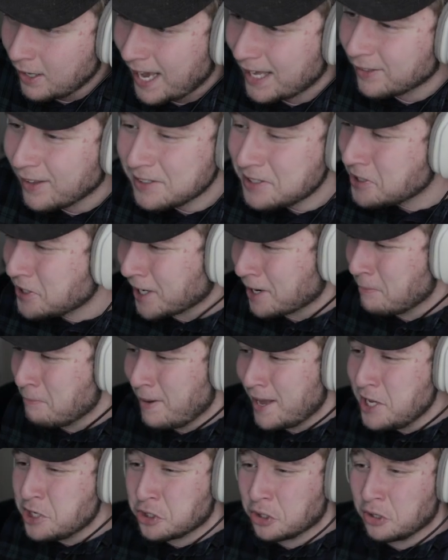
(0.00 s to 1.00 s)
Unless it's like a
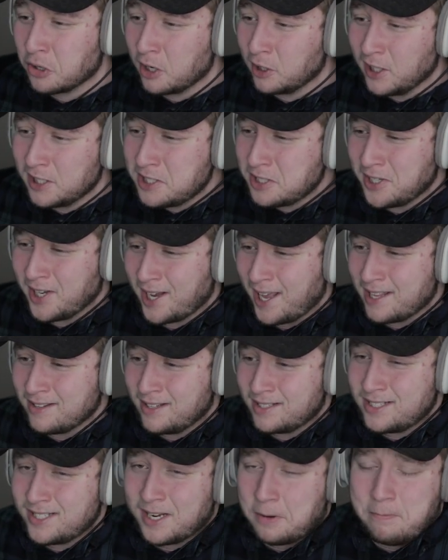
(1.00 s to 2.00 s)
major. Unless
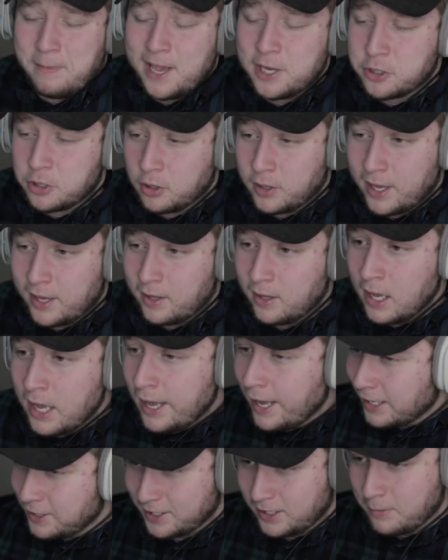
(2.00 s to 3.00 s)
it's like a major that
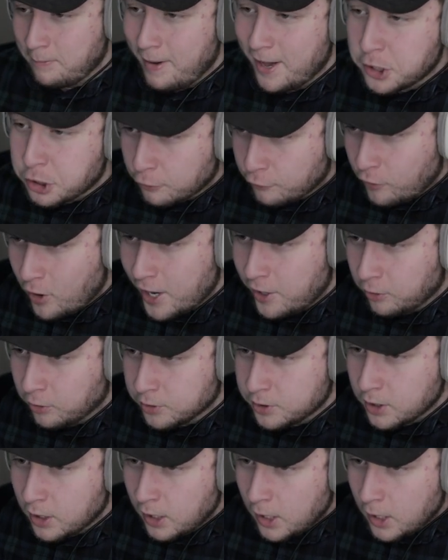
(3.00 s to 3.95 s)
is like the major finals.